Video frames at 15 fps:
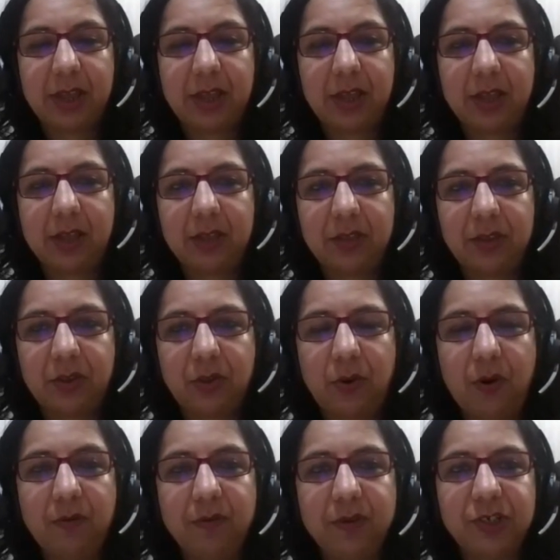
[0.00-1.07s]
the
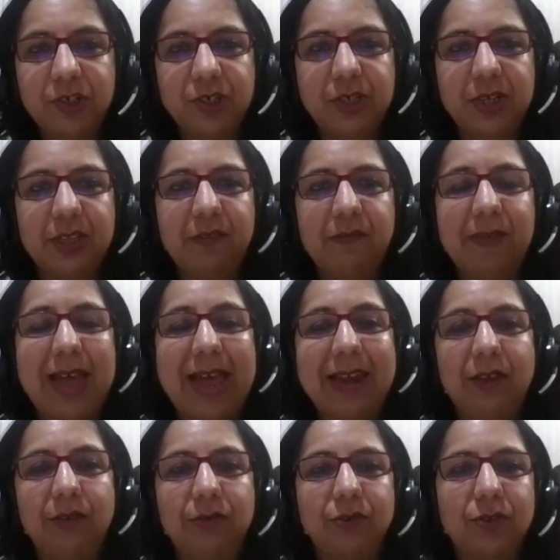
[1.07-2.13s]
core vision and the
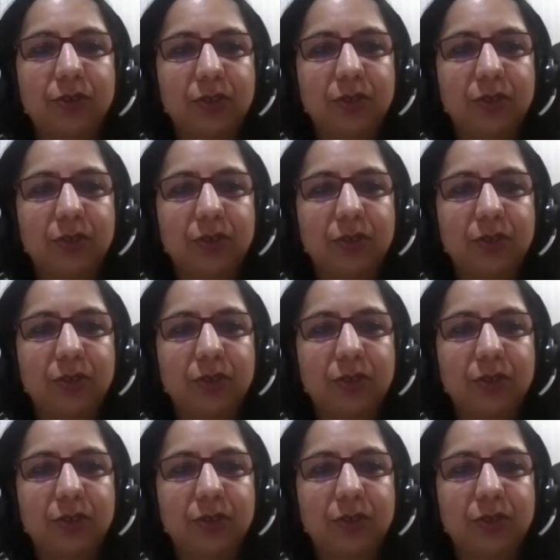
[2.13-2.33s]
values.